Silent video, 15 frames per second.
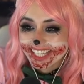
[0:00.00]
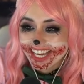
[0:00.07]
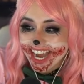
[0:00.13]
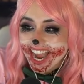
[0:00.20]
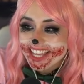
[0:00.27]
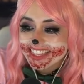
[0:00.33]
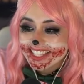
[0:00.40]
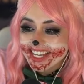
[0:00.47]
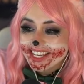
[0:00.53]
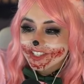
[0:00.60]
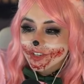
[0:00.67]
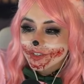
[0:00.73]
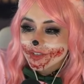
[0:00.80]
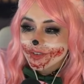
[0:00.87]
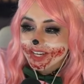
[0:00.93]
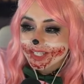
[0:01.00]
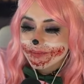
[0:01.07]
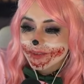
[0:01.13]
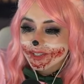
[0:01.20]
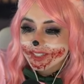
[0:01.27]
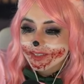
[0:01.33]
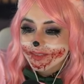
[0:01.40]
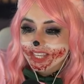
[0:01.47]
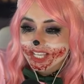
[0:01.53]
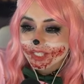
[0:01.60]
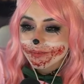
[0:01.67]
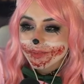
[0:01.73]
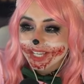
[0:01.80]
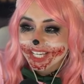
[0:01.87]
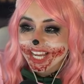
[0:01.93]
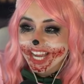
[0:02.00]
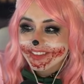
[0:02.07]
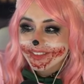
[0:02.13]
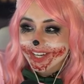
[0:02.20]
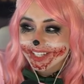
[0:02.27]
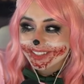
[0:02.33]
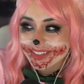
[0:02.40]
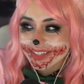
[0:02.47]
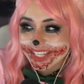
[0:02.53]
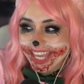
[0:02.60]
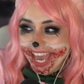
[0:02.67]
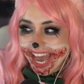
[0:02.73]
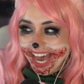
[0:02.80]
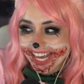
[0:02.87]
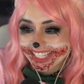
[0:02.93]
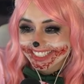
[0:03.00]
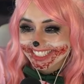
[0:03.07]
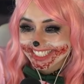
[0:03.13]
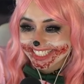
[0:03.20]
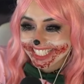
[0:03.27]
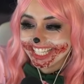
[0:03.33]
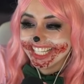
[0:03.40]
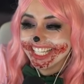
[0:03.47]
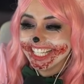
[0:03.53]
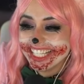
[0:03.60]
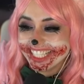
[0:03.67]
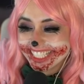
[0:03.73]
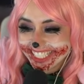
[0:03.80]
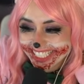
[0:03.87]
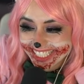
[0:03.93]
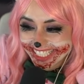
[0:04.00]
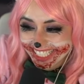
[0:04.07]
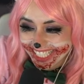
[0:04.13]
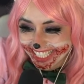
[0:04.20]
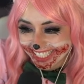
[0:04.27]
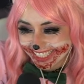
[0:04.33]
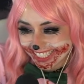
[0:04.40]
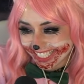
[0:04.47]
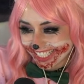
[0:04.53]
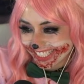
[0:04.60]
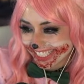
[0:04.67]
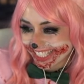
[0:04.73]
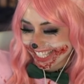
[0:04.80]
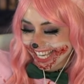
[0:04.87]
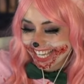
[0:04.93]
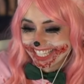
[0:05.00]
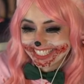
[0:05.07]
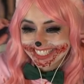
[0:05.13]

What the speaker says: I think I showed you guys most of these, but I've got a lot of cats. A lot of cats.